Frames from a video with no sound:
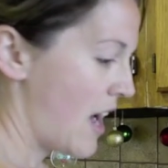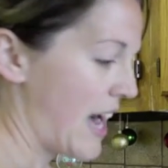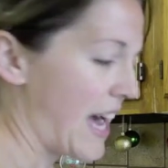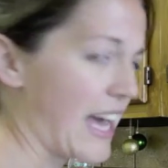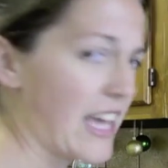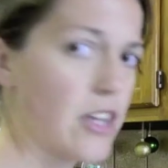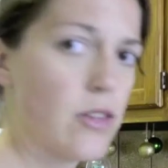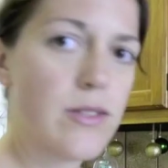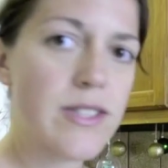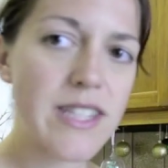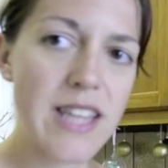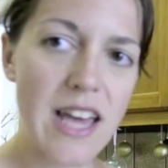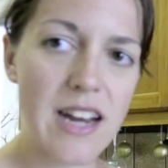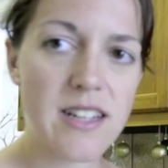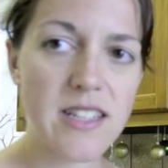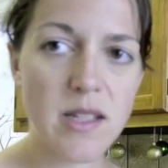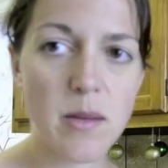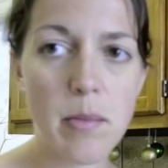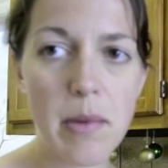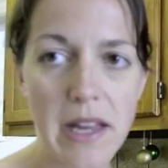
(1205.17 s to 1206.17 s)
I use that
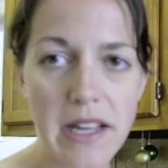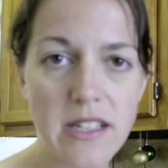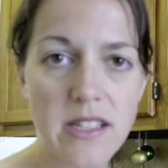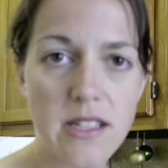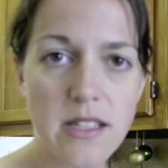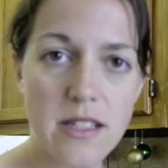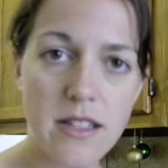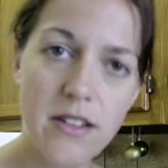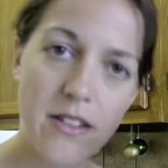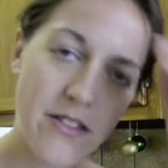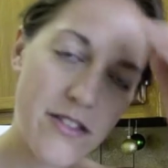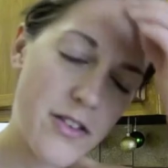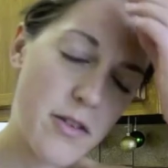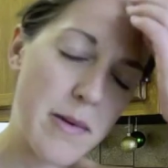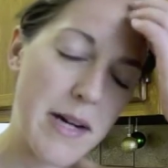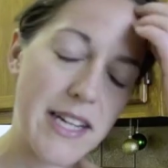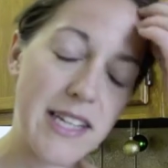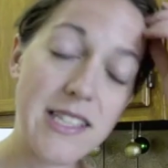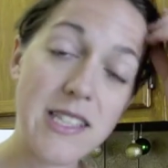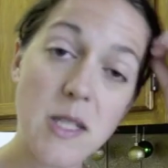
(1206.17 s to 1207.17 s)
as a base for
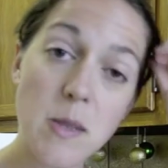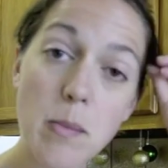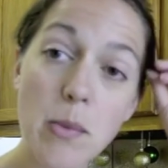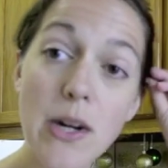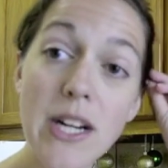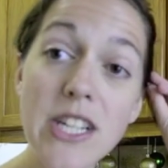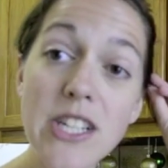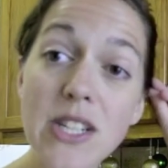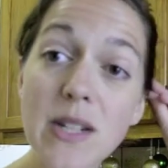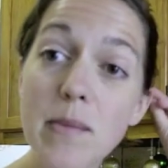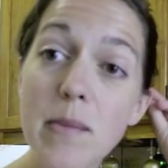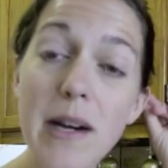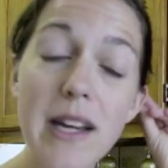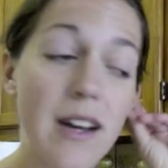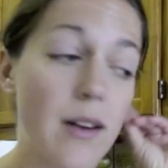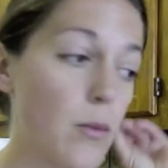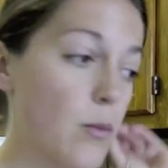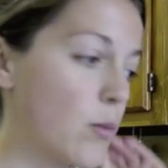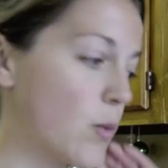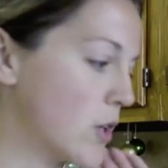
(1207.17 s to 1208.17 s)
my inspiration, but
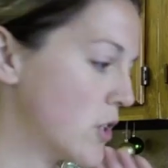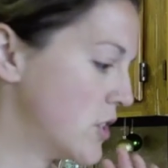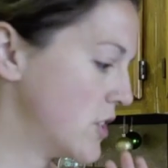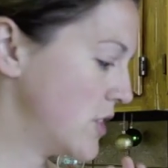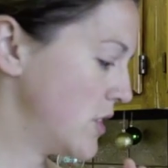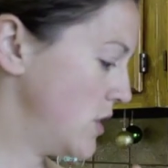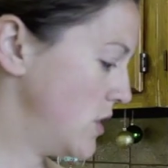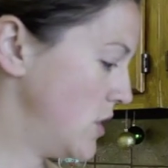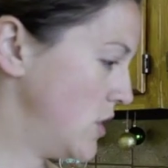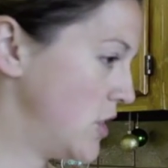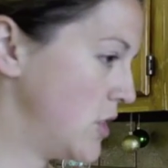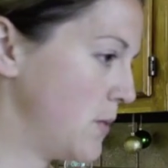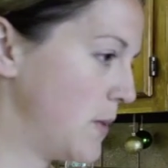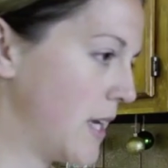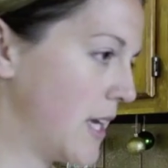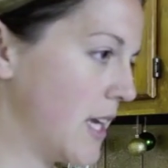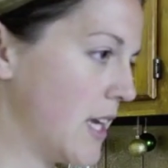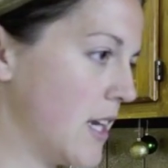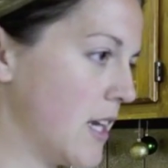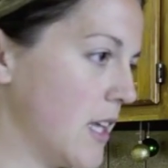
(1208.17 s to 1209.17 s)
we're just
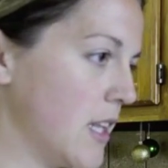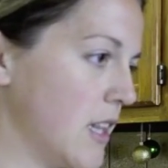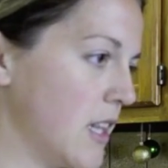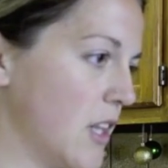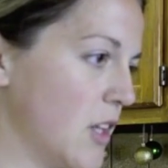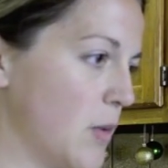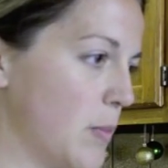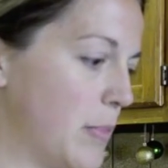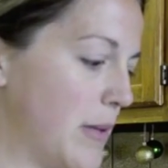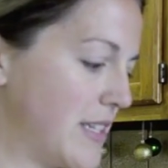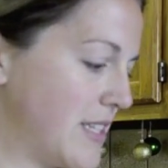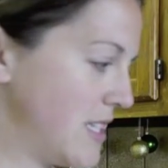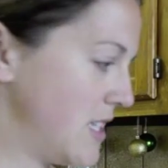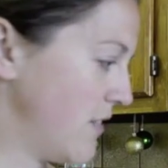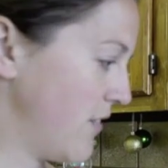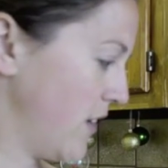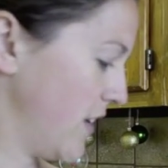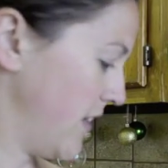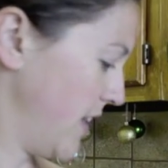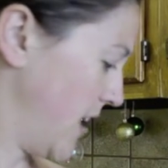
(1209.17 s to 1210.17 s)
doing it a little bit
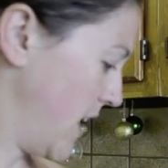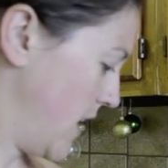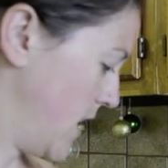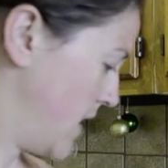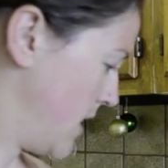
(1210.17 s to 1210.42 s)
differently.